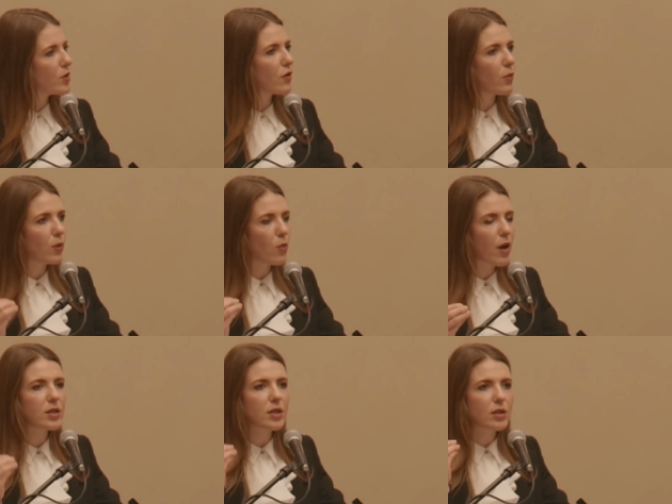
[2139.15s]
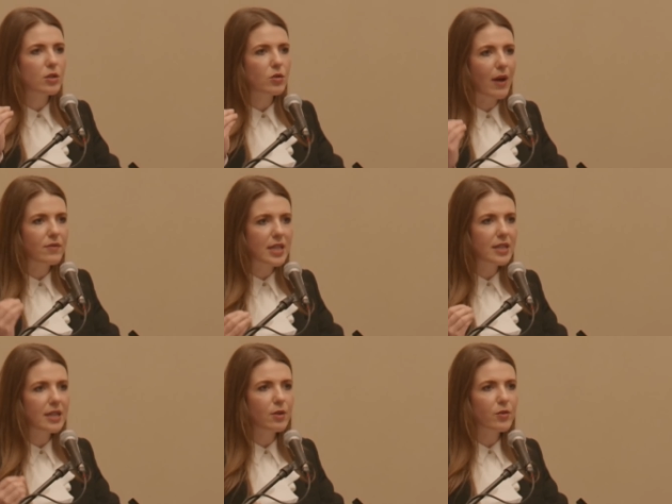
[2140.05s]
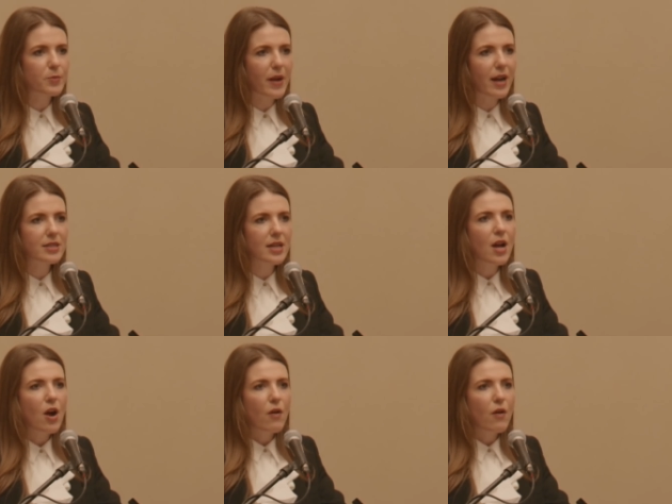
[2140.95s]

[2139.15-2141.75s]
We know that we want to have dignity and respect